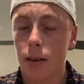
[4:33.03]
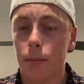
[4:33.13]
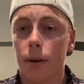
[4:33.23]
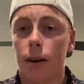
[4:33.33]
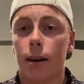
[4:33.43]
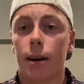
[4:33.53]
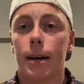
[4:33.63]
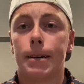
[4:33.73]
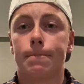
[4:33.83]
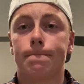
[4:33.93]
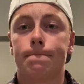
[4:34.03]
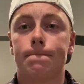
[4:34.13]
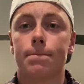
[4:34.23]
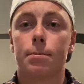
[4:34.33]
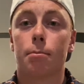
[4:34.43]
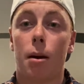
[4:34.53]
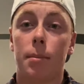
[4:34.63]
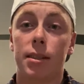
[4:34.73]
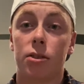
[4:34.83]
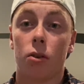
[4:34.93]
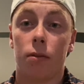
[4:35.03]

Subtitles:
But my misses are